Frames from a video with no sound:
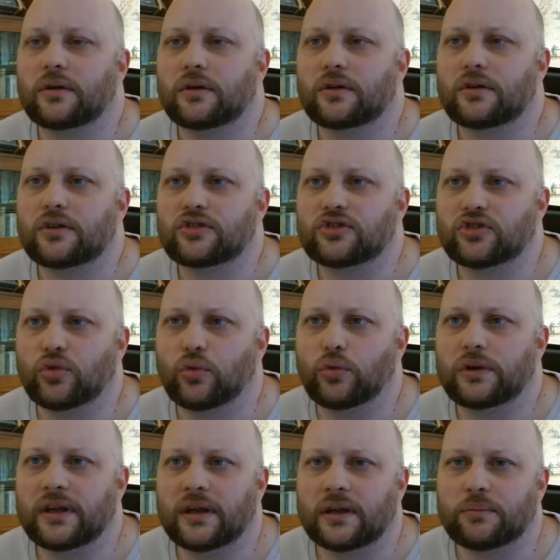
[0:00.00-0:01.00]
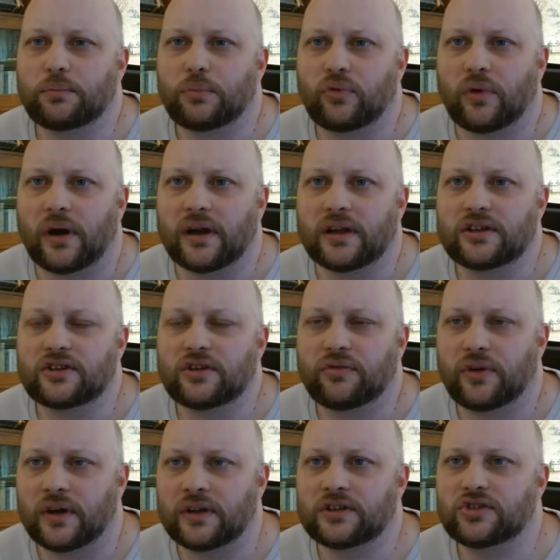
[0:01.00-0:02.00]
Stortinget provides
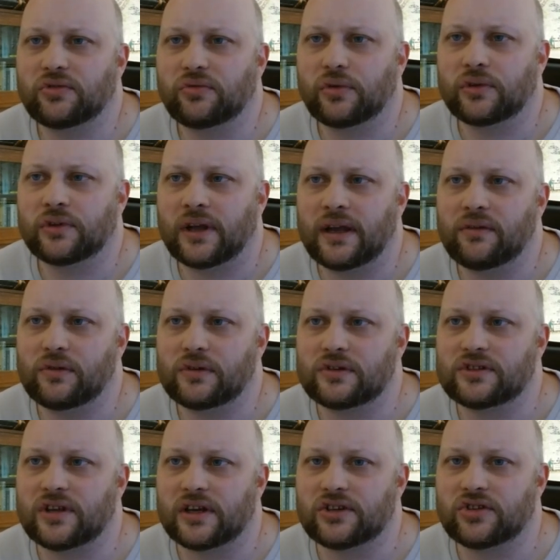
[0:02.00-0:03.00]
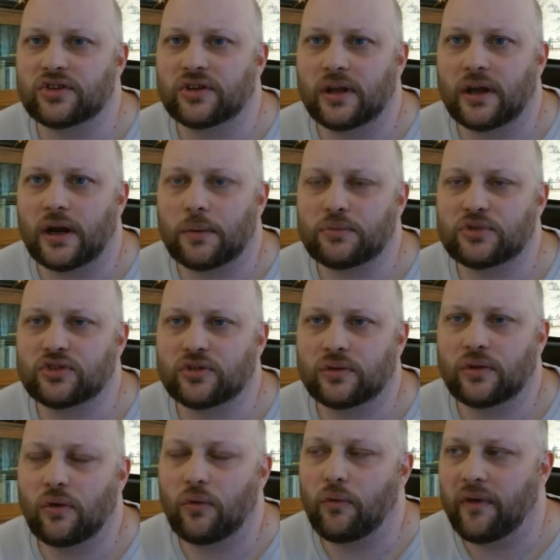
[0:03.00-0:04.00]
funds for naval station in
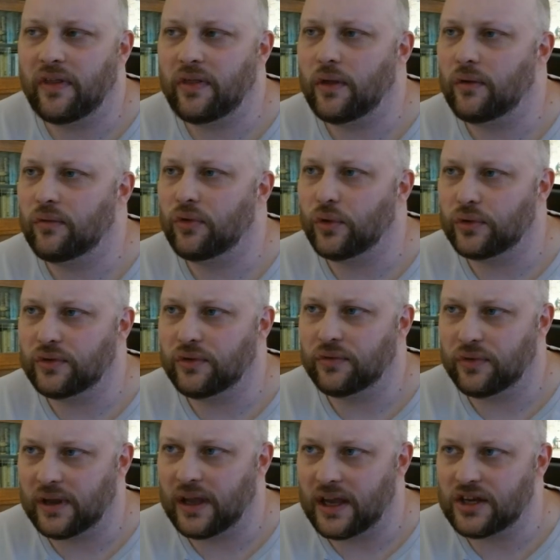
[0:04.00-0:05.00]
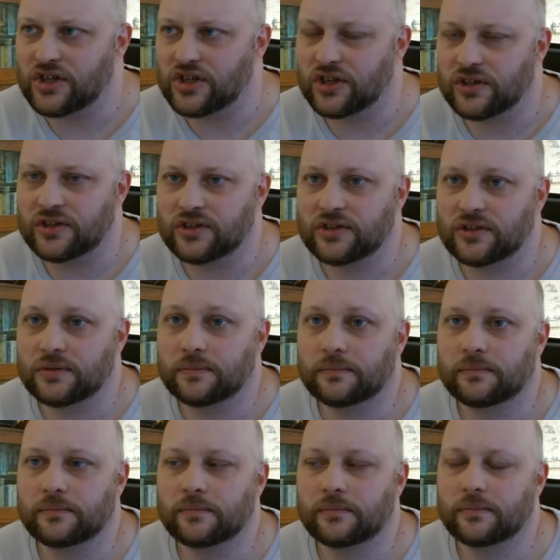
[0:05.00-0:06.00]
Ramsund with fortifications.
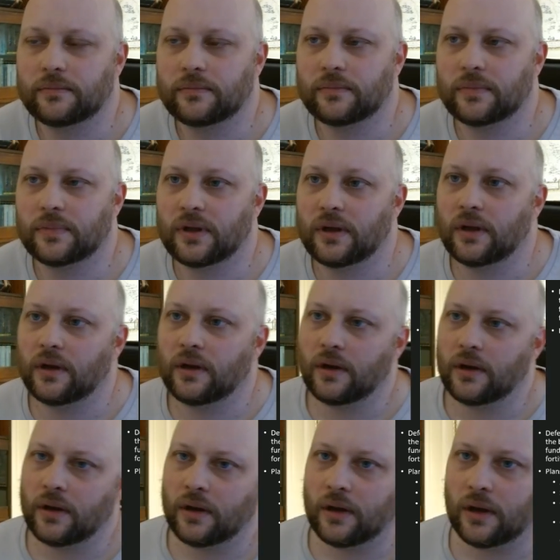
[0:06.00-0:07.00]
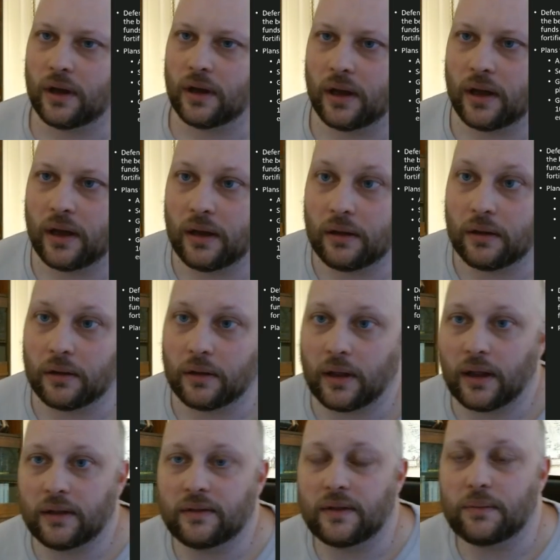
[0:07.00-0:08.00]
The
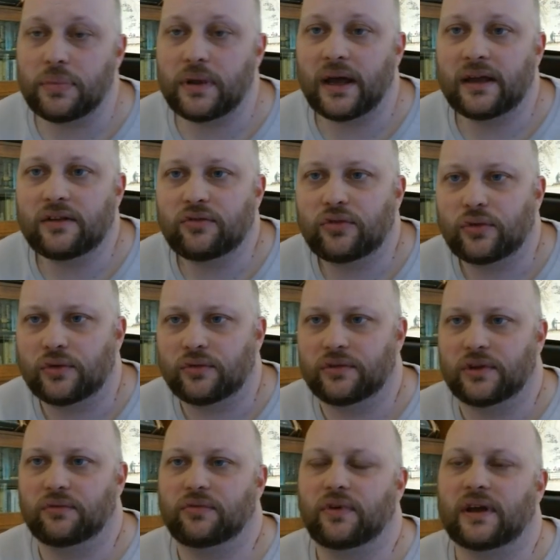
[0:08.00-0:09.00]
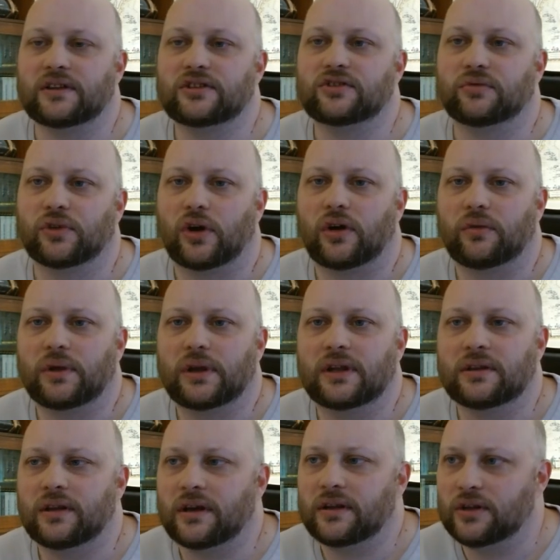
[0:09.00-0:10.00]
plan for defense of Narvik
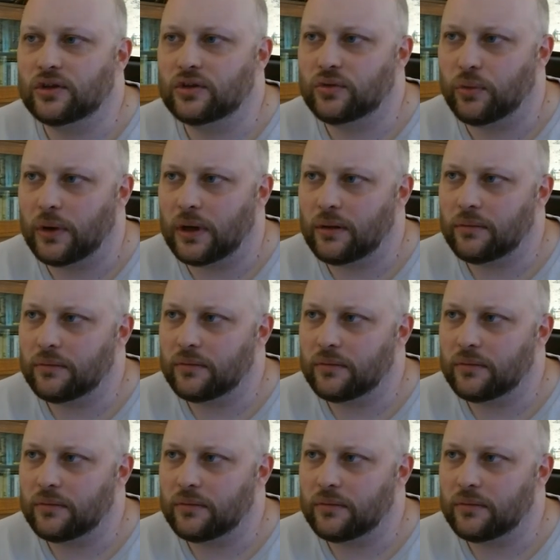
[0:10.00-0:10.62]
in 1912